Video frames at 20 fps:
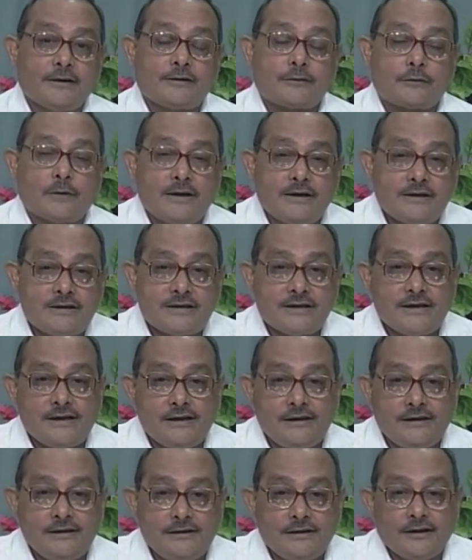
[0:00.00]
20
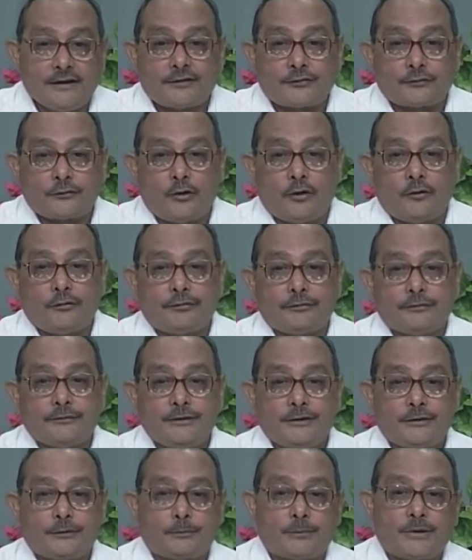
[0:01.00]
years of
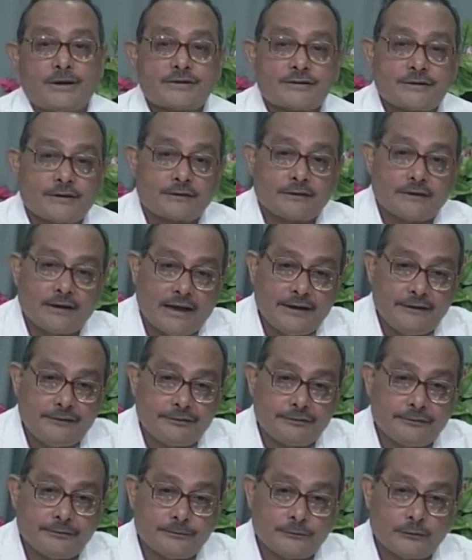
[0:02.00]
this precious
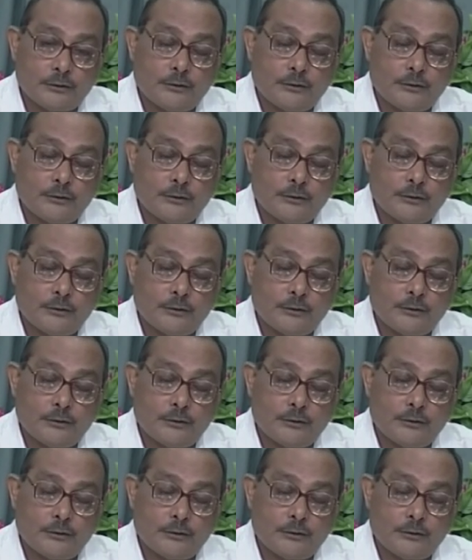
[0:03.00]
life, life